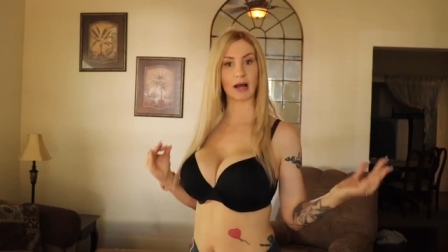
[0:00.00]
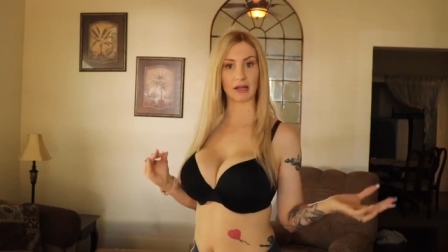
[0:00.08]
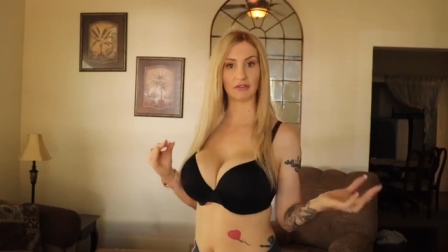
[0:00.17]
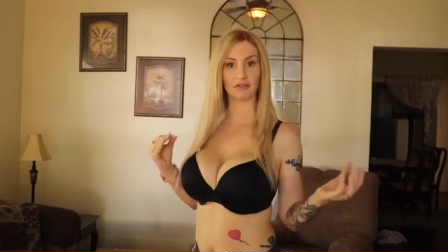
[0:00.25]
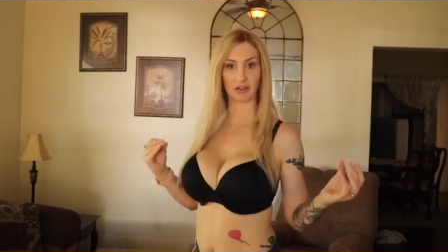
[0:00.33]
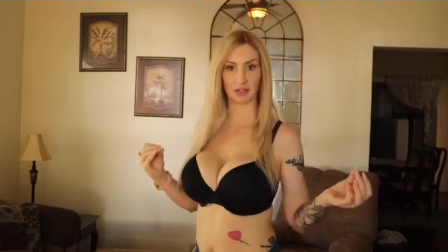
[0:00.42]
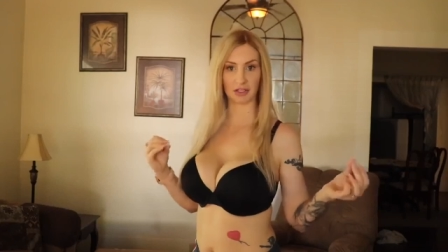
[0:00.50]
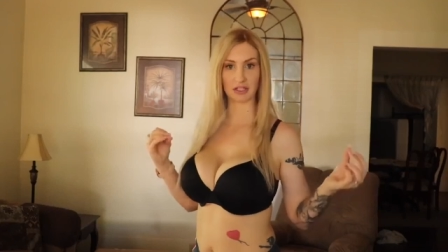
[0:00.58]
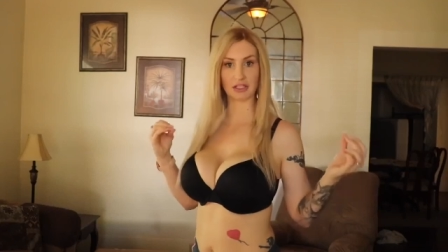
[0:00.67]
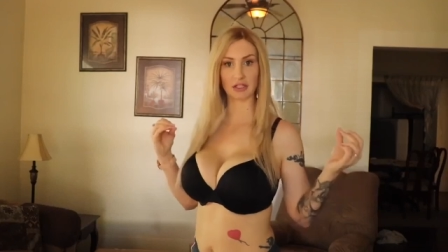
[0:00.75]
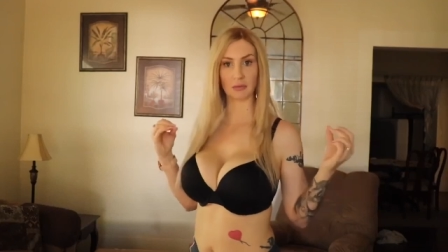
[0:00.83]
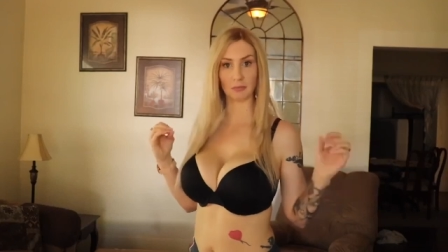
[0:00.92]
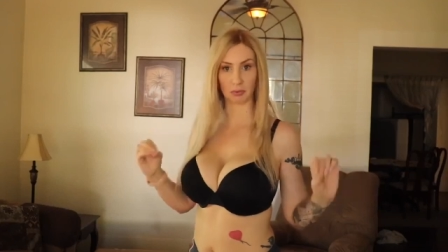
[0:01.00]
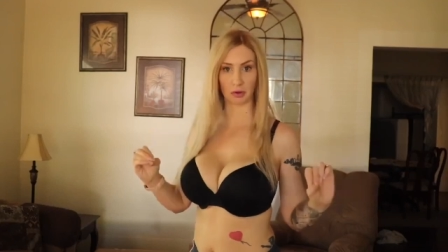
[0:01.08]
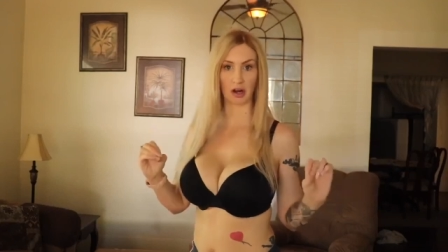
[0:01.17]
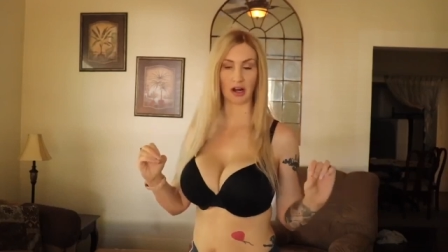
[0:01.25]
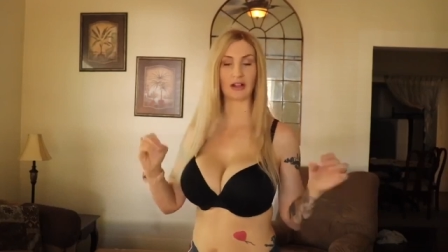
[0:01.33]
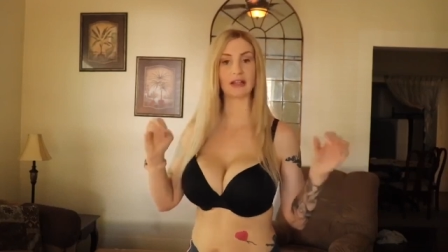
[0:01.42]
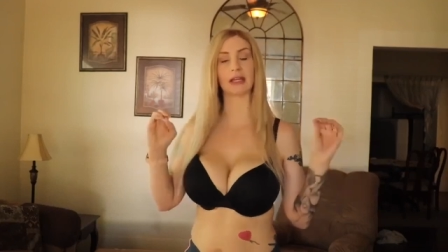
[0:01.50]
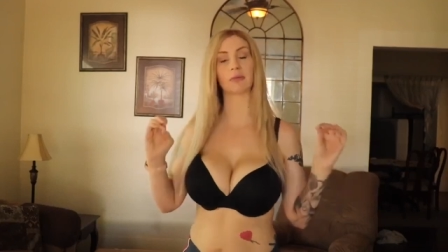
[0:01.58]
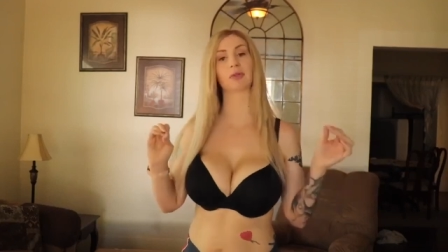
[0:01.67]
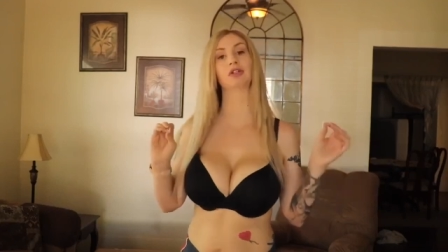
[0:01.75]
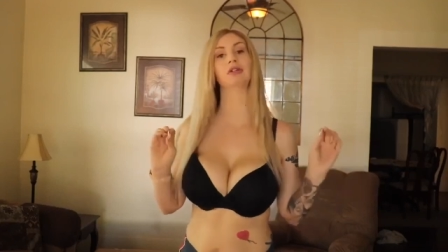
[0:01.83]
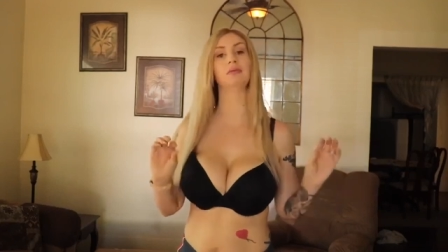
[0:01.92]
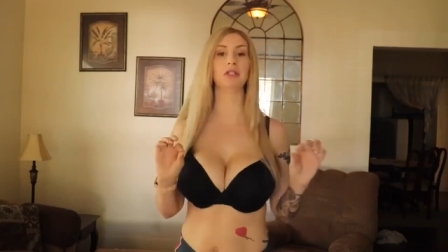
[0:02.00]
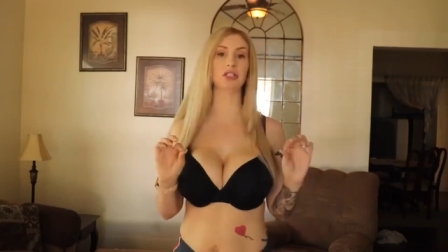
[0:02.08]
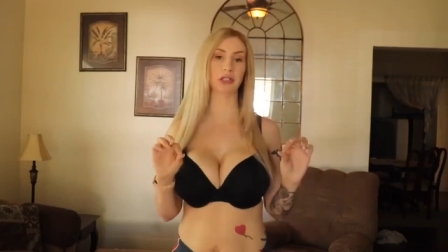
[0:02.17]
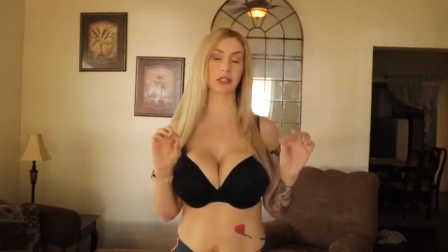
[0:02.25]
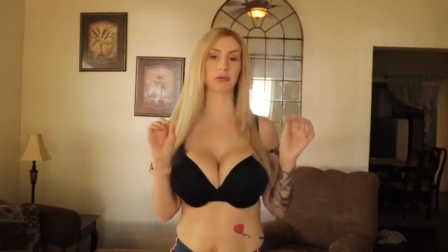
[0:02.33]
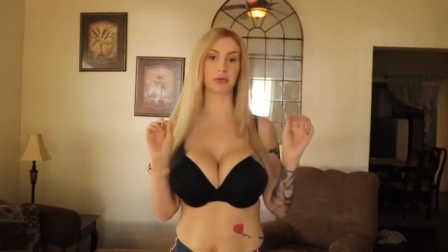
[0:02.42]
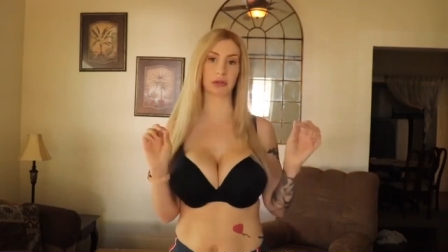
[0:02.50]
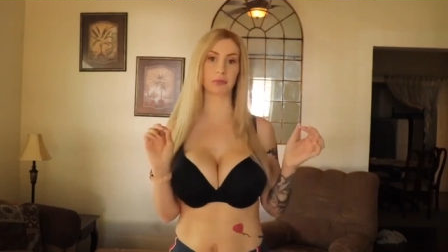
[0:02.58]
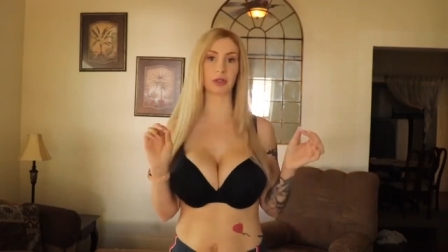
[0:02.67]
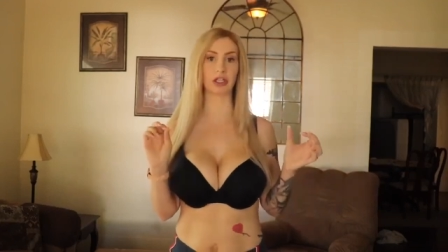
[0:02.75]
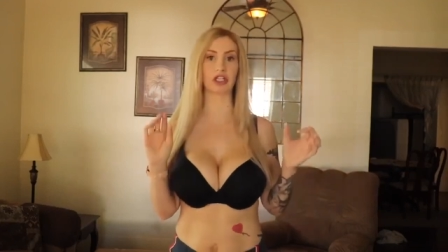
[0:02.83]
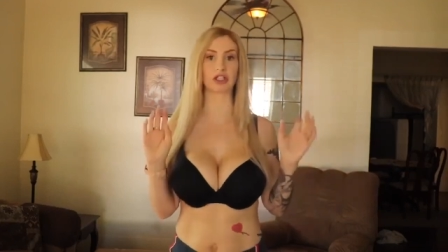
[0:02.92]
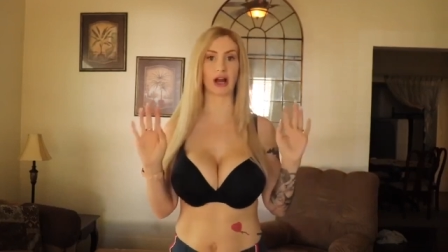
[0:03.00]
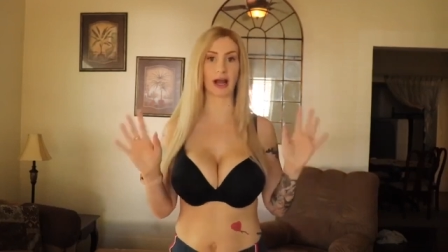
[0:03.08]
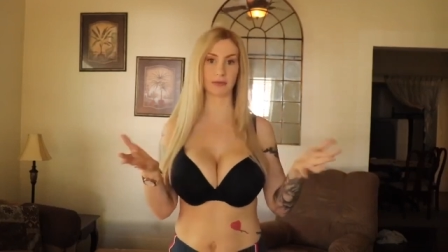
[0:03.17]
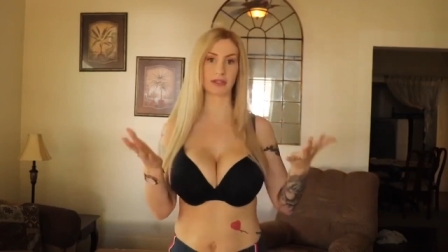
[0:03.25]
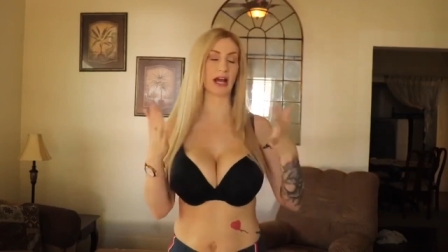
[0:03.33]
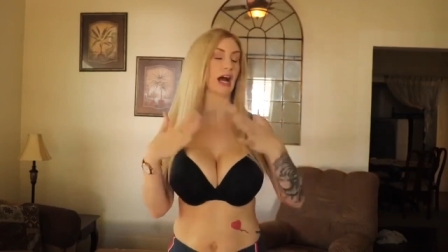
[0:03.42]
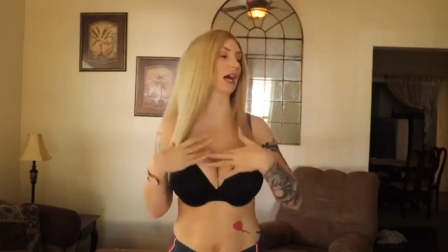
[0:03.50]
my first bra that I'm going to be doing with the pretty straps.